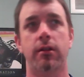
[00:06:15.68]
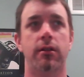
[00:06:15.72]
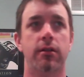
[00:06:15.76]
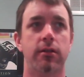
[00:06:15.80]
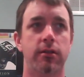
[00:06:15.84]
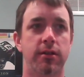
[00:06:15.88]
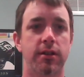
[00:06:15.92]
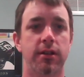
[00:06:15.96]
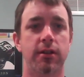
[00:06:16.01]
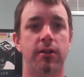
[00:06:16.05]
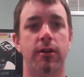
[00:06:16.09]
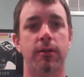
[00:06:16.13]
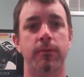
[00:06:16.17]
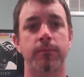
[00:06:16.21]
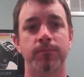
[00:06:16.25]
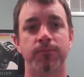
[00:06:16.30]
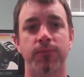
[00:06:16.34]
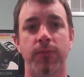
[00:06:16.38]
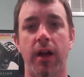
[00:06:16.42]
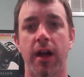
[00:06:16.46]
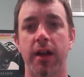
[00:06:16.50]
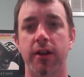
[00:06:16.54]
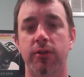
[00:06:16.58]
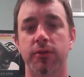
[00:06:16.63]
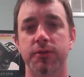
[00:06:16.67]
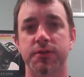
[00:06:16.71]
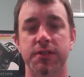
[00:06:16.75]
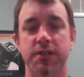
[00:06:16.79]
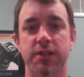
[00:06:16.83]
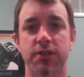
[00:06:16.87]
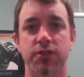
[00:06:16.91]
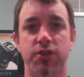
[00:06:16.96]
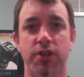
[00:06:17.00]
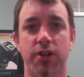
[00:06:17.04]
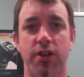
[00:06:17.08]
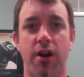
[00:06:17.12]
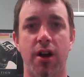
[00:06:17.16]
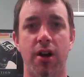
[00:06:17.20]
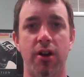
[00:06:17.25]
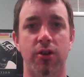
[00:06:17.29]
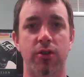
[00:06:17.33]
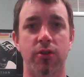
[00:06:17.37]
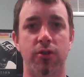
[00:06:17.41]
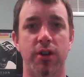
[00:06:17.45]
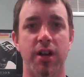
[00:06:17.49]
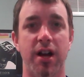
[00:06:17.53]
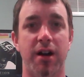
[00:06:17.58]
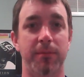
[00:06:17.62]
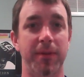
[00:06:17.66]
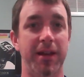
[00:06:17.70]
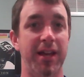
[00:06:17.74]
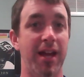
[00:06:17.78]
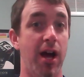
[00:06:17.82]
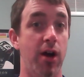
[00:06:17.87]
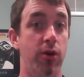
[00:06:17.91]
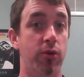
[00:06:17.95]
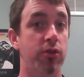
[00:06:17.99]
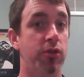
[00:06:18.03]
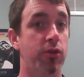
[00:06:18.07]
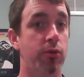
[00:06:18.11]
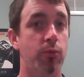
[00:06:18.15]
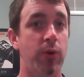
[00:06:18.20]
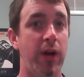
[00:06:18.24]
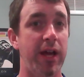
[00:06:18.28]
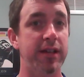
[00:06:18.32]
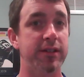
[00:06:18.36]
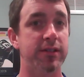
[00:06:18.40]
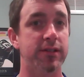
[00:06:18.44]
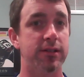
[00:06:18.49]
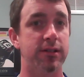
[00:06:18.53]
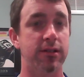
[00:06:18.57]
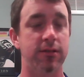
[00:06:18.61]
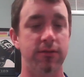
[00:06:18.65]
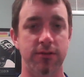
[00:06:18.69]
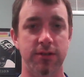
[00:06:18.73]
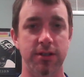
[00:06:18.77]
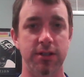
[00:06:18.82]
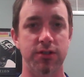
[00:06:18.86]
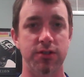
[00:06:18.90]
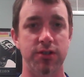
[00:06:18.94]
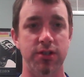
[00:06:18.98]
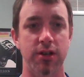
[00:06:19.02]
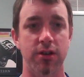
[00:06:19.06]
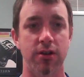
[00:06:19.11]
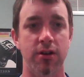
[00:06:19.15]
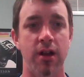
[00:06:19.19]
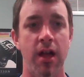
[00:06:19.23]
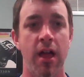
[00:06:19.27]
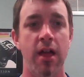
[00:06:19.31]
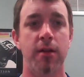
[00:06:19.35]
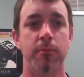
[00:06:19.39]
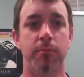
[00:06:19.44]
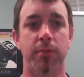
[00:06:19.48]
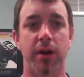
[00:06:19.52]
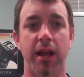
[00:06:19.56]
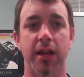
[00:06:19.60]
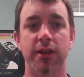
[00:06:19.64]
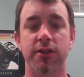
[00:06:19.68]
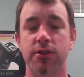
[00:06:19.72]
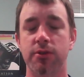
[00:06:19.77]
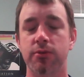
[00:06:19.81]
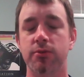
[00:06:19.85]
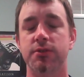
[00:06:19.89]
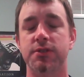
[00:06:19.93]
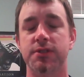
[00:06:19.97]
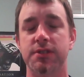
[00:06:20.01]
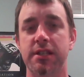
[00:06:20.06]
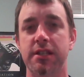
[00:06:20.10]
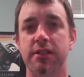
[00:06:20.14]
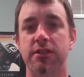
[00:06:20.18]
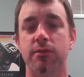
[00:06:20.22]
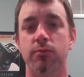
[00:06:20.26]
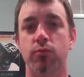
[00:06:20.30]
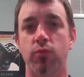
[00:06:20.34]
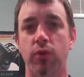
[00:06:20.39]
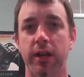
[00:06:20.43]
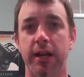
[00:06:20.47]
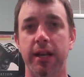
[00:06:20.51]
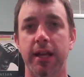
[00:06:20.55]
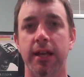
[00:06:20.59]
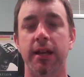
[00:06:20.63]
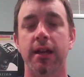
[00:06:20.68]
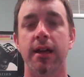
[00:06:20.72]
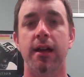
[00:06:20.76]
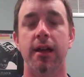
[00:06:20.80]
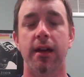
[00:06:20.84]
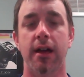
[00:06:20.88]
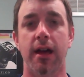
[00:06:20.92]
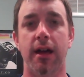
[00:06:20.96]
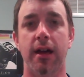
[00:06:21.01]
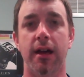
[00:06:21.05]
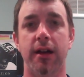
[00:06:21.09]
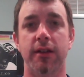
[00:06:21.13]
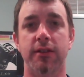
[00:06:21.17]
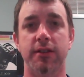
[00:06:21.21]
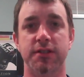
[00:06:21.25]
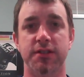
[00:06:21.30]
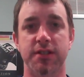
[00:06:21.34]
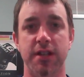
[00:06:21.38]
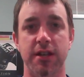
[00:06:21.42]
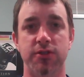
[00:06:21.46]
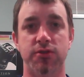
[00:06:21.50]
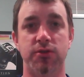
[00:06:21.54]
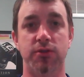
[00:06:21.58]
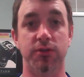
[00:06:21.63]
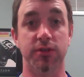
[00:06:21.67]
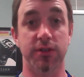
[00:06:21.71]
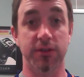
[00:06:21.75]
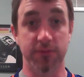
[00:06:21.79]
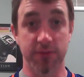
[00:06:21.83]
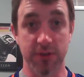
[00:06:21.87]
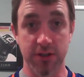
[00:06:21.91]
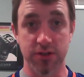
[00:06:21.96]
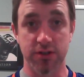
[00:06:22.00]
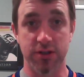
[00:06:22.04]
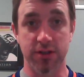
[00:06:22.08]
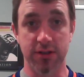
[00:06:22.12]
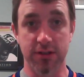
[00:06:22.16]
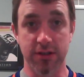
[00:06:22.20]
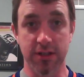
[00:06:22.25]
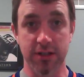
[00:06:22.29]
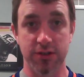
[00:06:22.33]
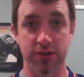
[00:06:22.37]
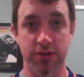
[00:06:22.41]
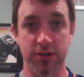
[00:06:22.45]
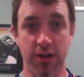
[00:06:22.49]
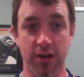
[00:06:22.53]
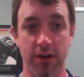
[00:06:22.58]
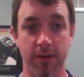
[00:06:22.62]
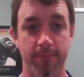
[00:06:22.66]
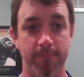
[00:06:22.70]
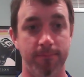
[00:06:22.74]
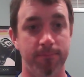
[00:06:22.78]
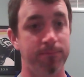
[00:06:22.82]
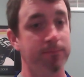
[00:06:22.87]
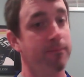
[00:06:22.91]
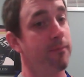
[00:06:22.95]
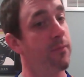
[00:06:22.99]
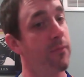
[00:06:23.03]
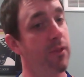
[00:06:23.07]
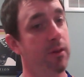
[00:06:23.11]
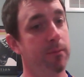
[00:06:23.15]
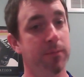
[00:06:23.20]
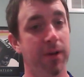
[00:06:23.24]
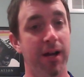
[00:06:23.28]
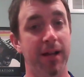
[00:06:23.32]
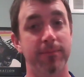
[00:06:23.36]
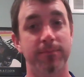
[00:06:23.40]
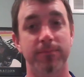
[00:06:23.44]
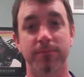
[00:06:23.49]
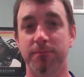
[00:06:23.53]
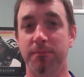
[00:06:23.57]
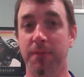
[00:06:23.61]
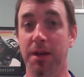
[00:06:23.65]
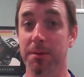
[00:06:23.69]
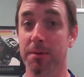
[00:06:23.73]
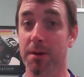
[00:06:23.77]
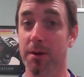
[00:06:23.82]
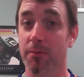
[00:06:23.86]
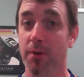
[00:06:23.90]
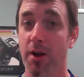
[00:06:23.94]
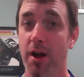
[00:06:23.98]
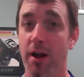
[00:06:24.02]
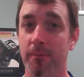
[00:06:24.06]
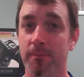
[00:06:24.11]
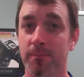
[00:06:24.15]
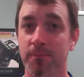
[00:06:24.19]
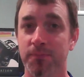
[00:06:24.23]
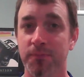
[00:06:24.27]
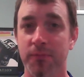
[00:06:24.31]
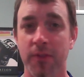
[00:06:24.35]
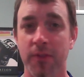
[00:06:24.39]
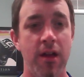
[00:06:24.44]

you know, I don't see Chicago coming out of the West this year, but I do see them winning uh, the Central Division this year but maybe I'm wrong.